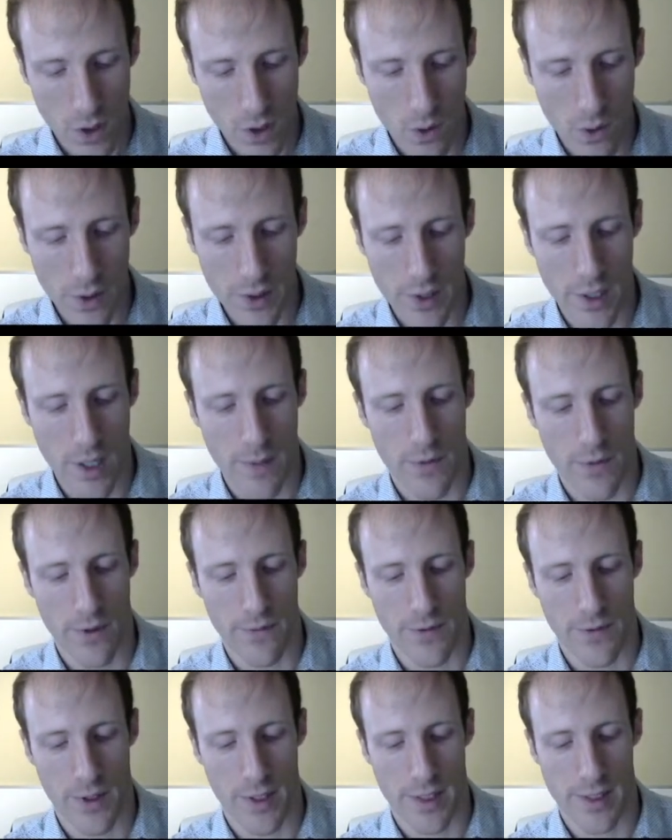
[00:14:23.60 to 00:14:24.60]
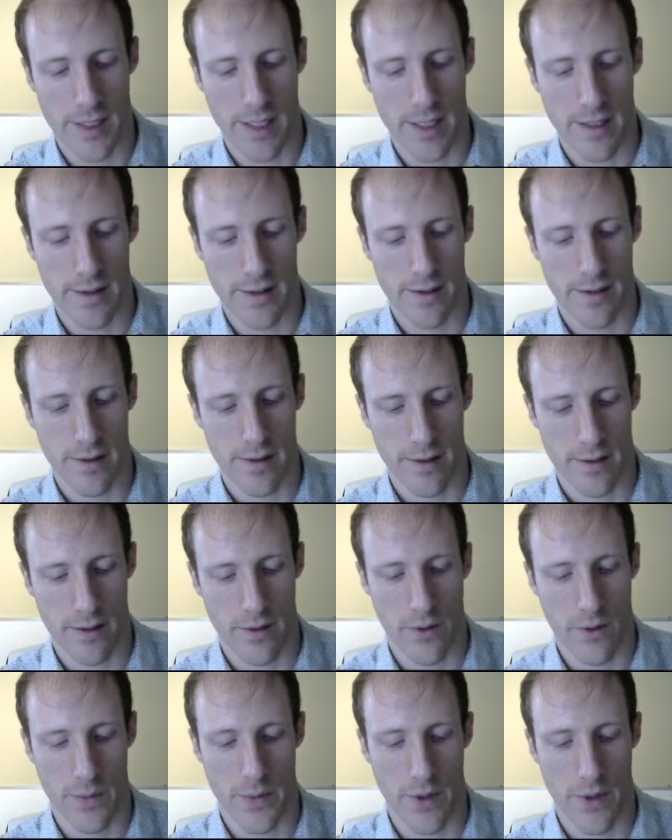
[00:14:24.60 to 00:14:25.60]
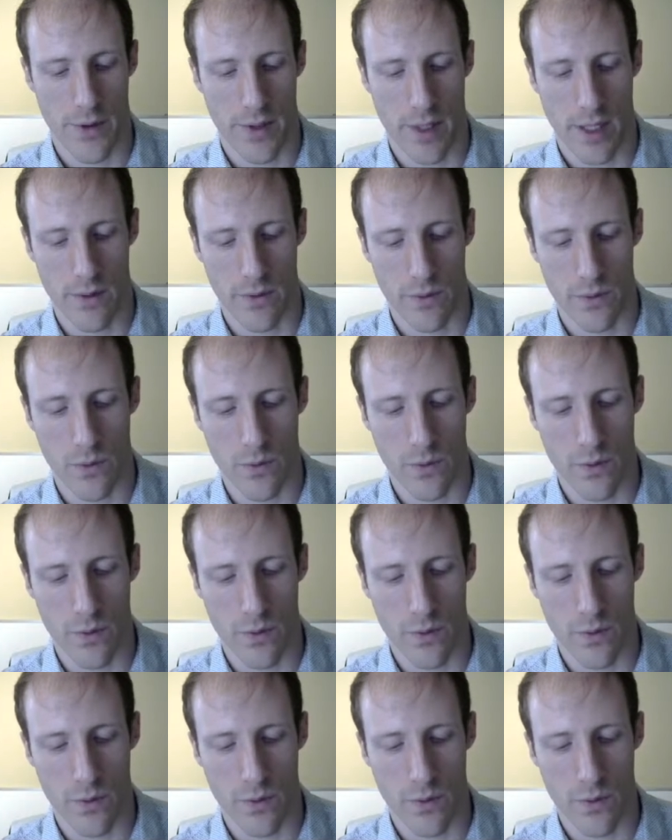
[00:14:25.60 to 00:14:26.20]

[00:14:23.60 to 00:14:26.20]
or the number of vertices, or both. And